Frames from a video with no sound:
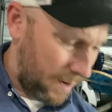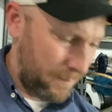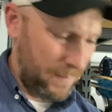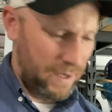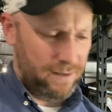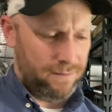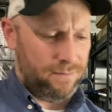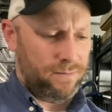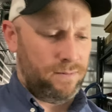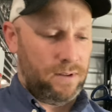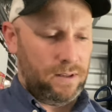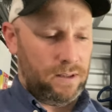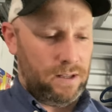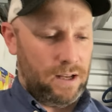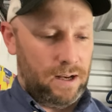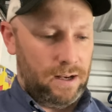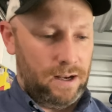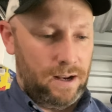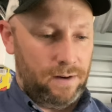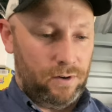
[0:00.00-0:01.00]
mean,
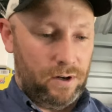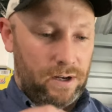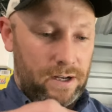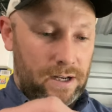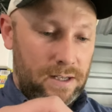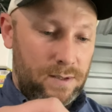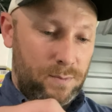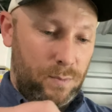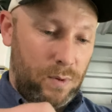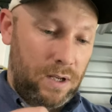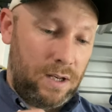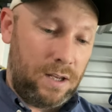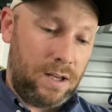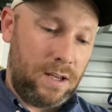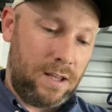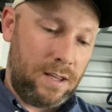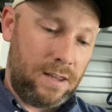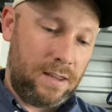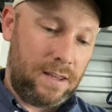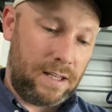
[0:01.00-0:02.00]
not never, I guess, but
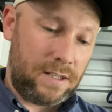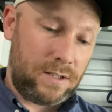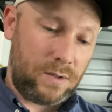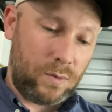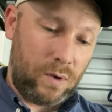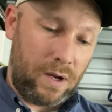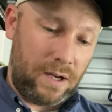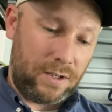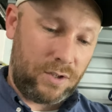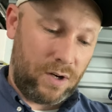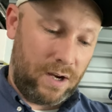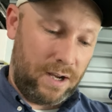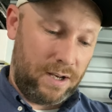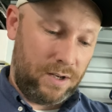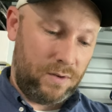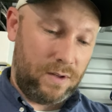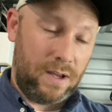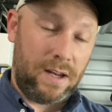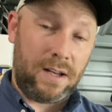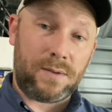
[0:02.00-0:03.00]
that's, I try and
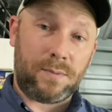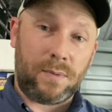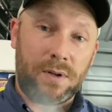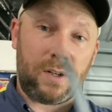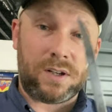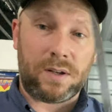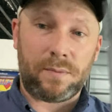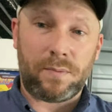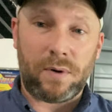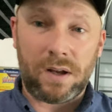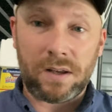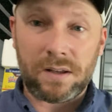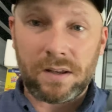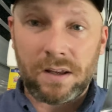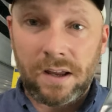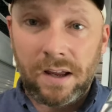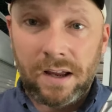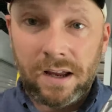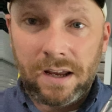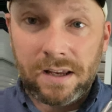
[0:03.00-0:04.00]
do that as much as
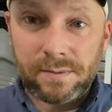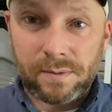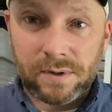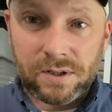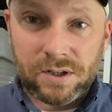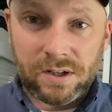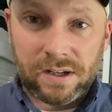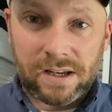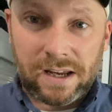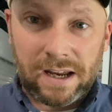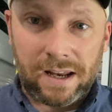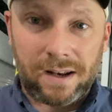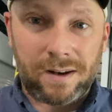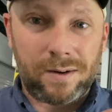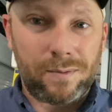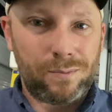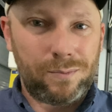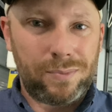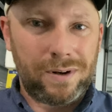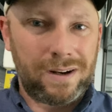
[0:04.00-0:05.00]
I can.
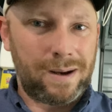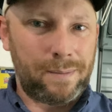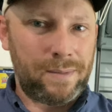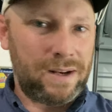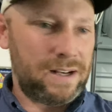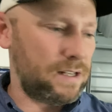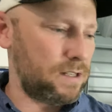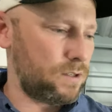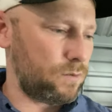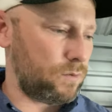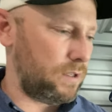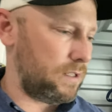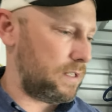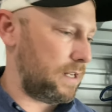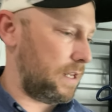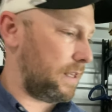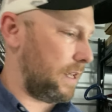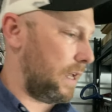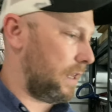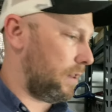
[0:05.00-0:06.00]
But I mean, it doesn't really
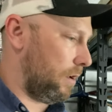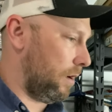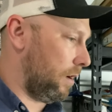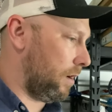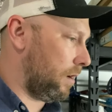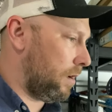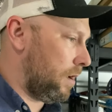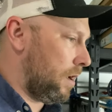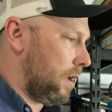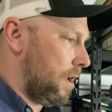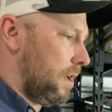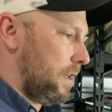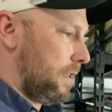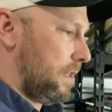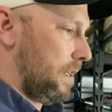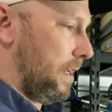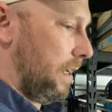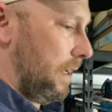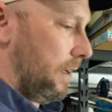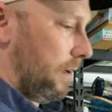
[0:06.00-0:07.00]
take that long
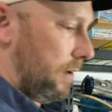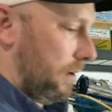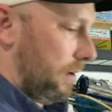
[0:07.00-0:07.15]
to get